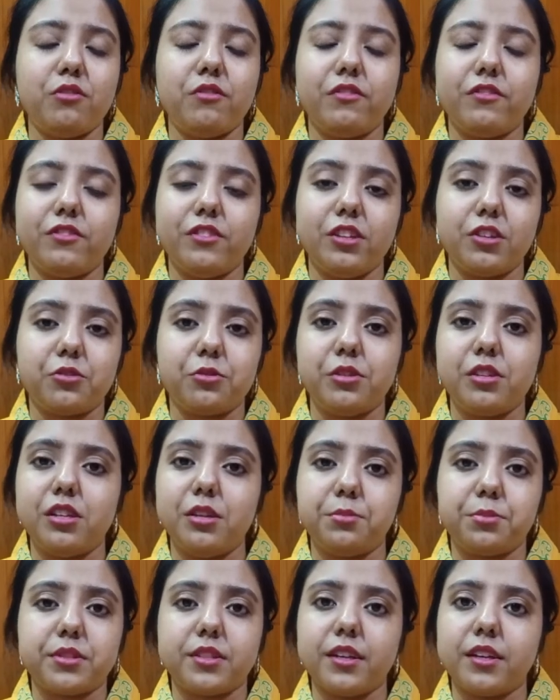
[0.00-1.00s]
of liquid
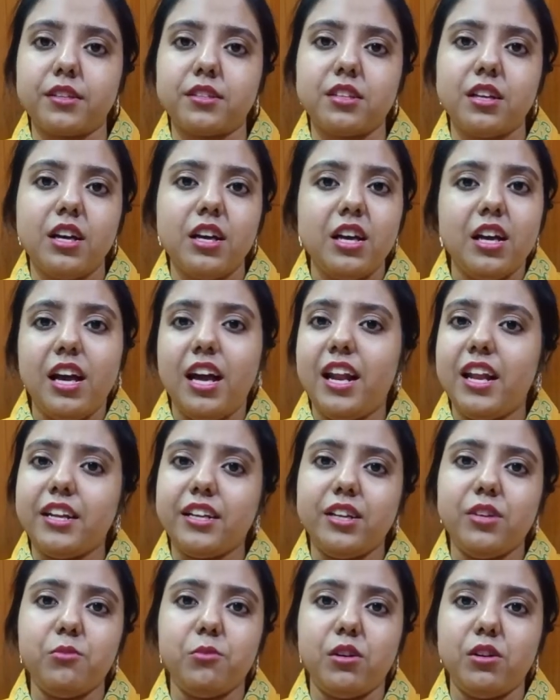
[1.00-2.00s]
lipsticks, and I
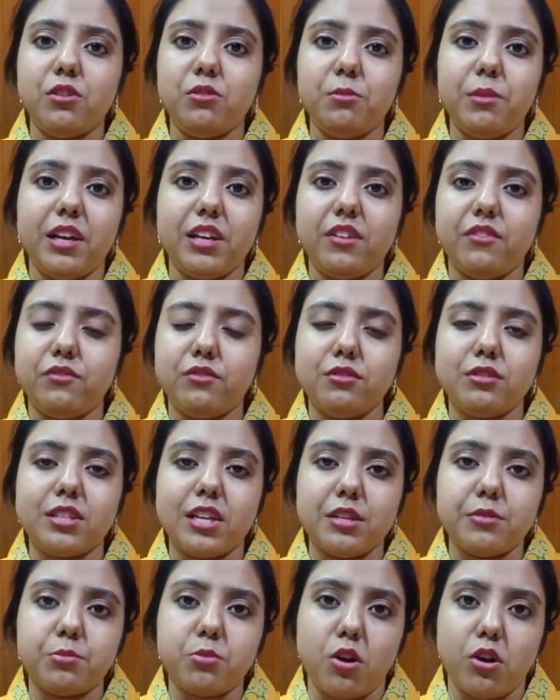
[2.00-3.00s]
didn't want to buy a full
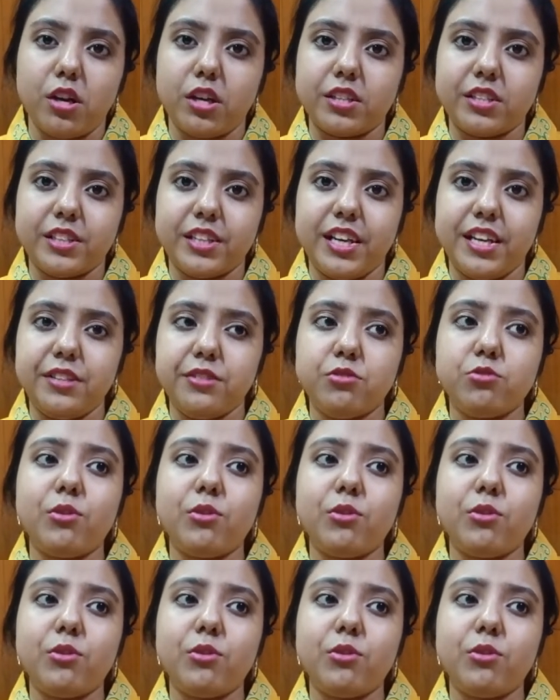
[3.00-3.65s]
size product again.